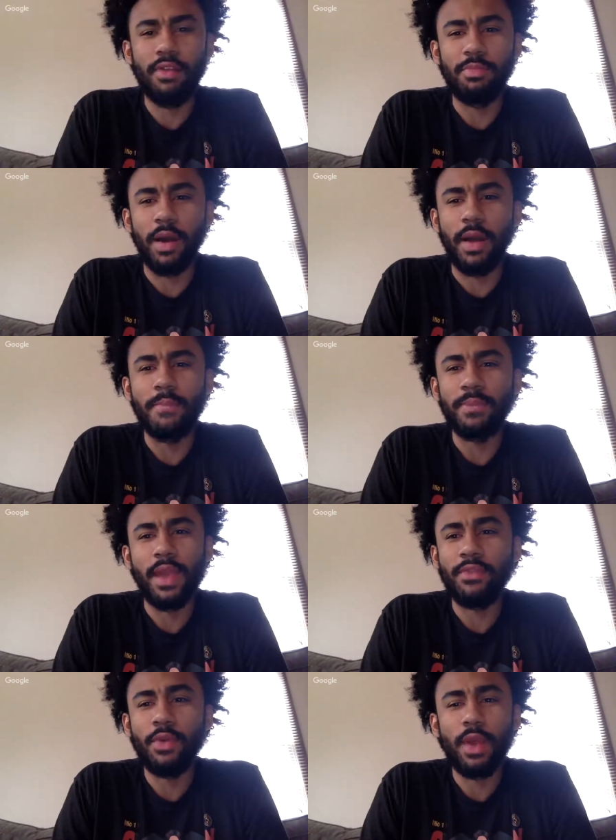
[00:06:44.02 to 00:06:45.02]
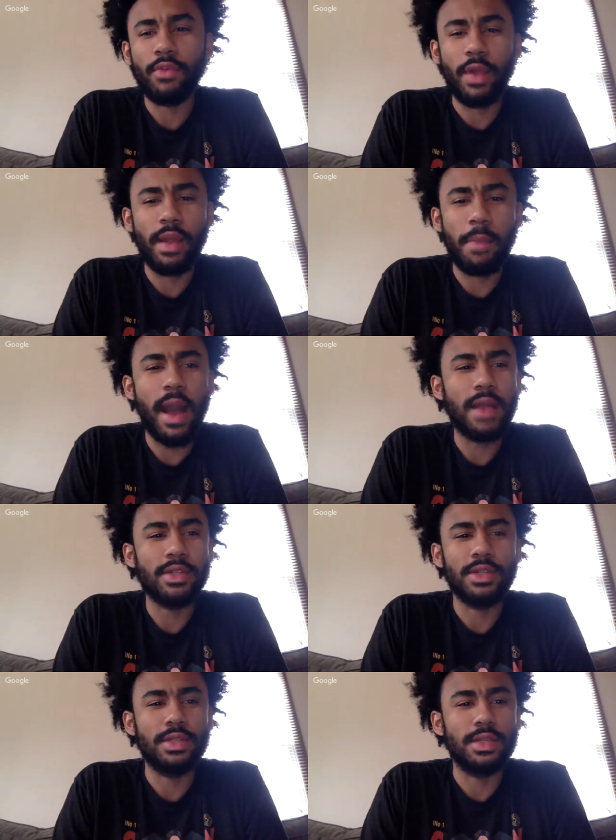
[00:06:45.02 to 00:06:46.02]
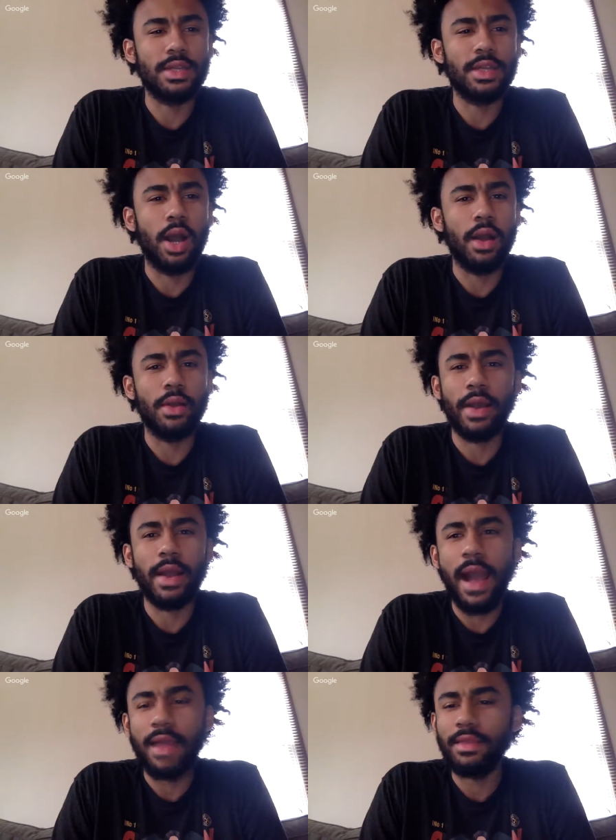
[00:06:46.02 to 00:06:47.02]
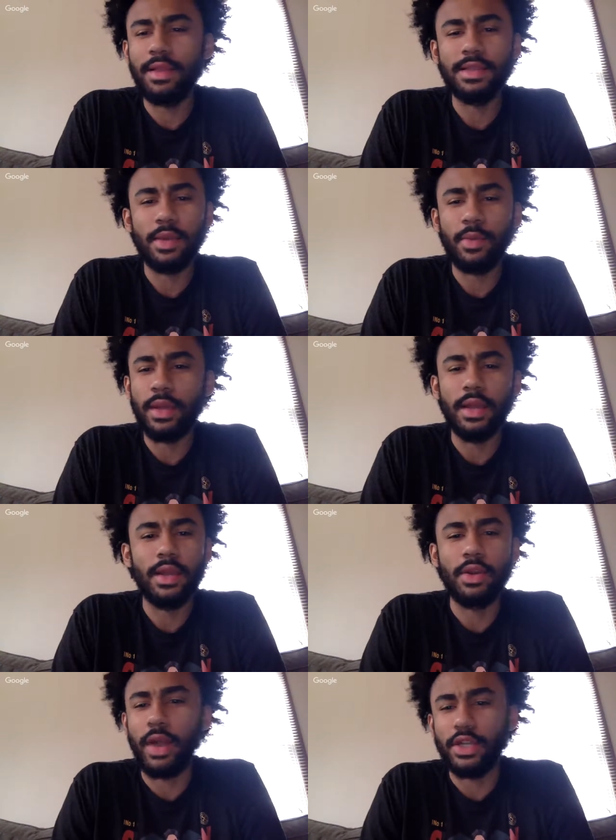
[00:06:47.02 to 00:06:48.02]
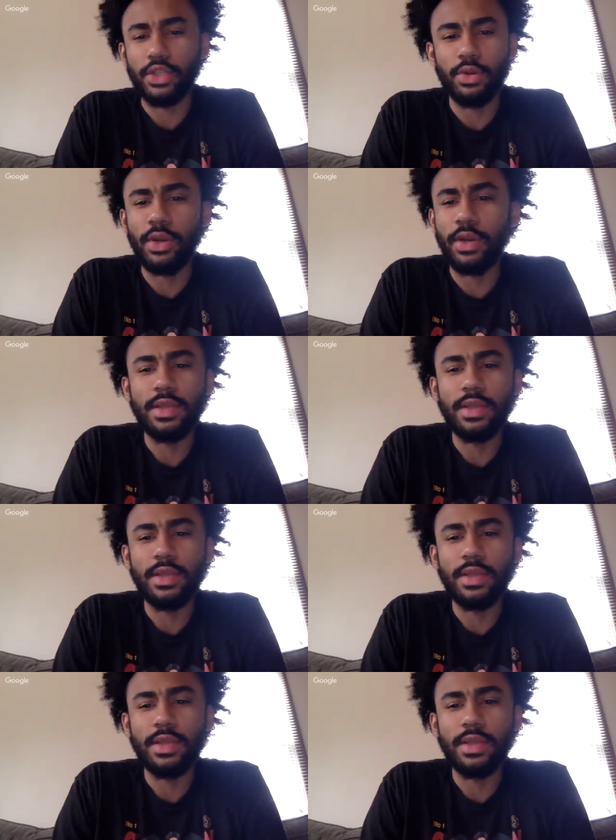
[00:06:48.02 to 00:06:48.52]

But if you have great passers and great athletes like we did, great shooters,